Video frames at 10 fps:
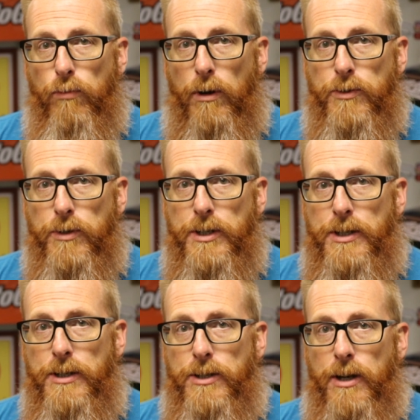New Brunswick
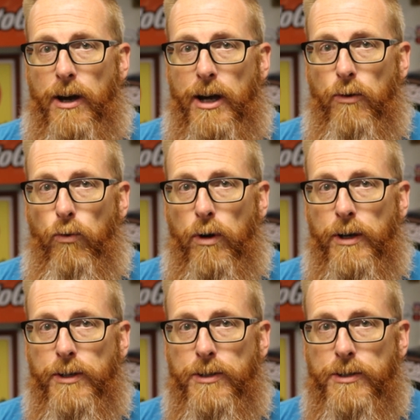since I
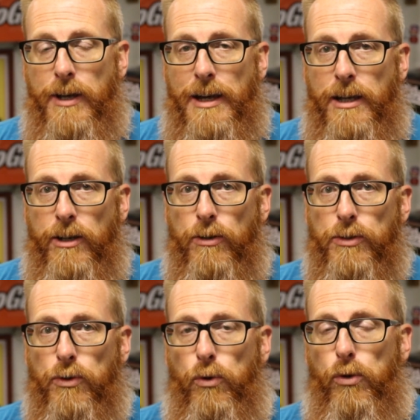was eight
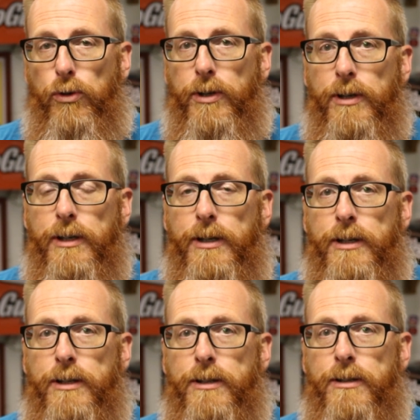years old.
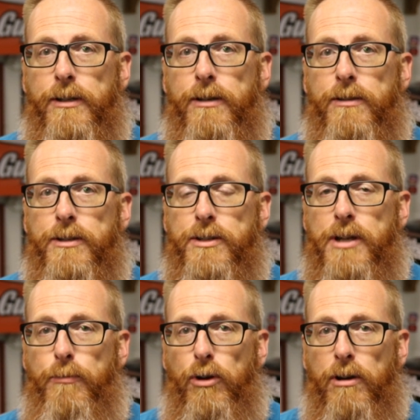In the
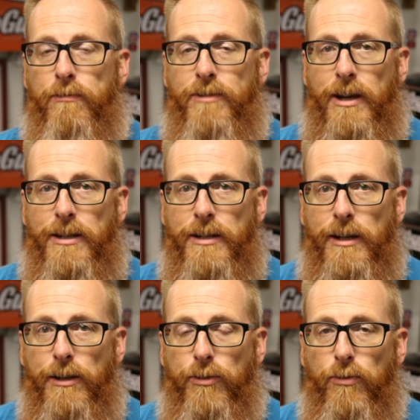summer of nineteen
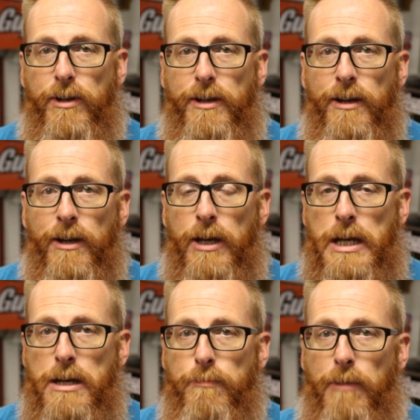eighty-three,
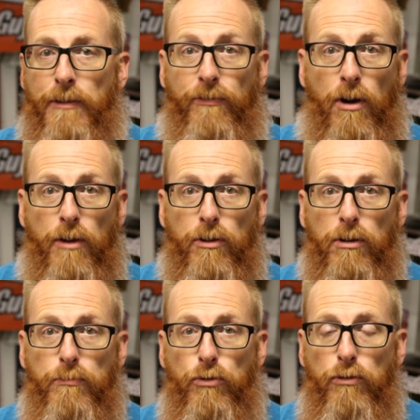my father
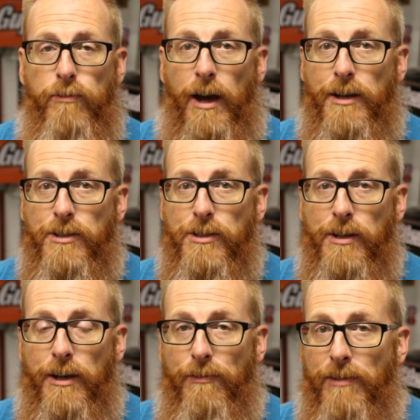moved us,
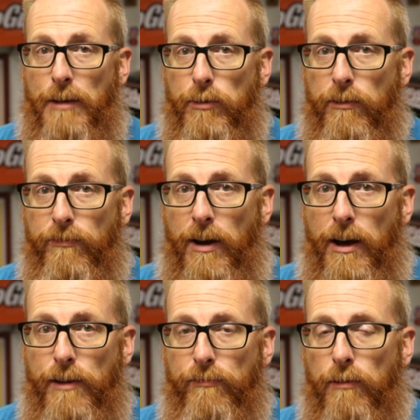a family of
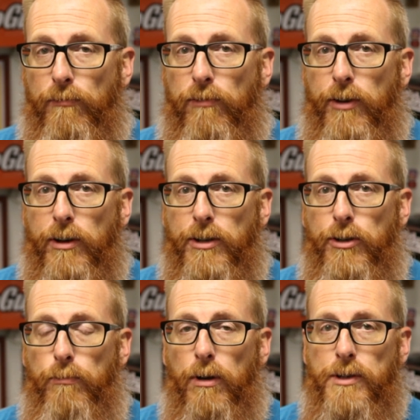five, from Fredericton,
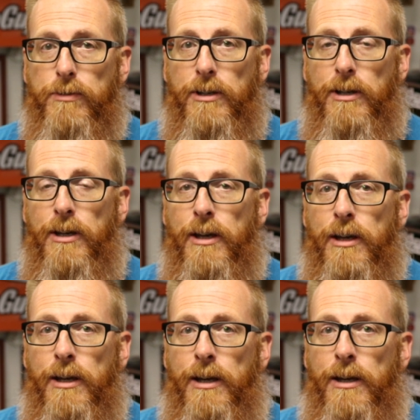New Brunswick,
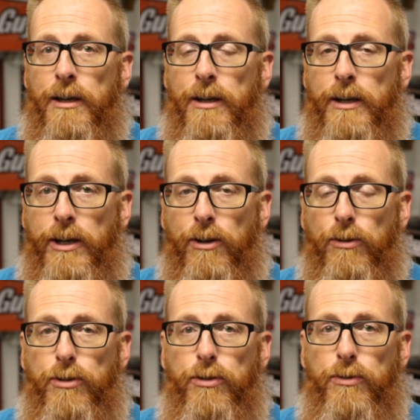
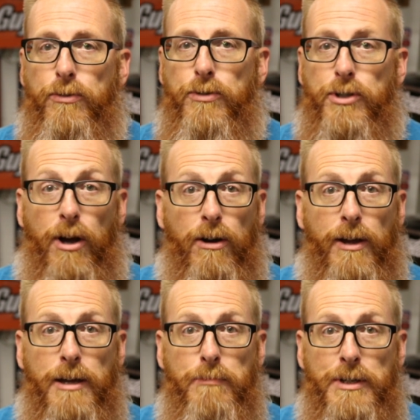here to start
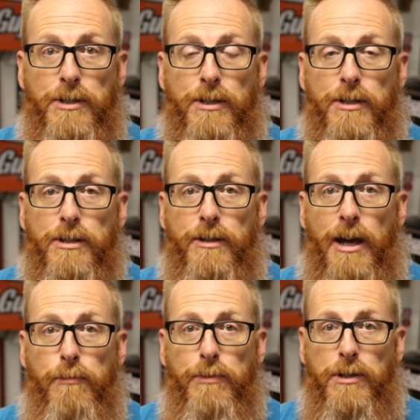a business, and
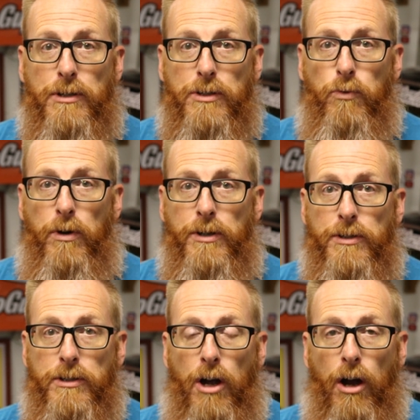that business
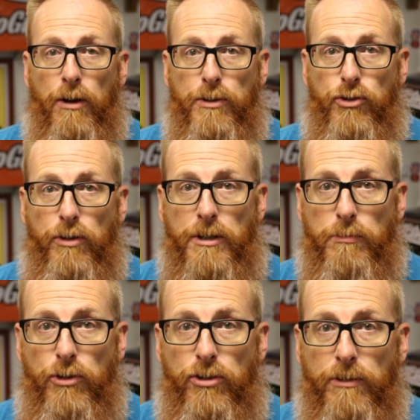was Carr's
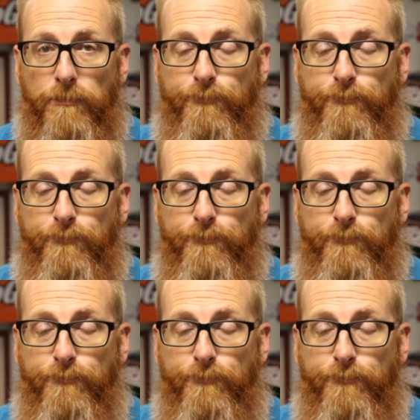Transmission.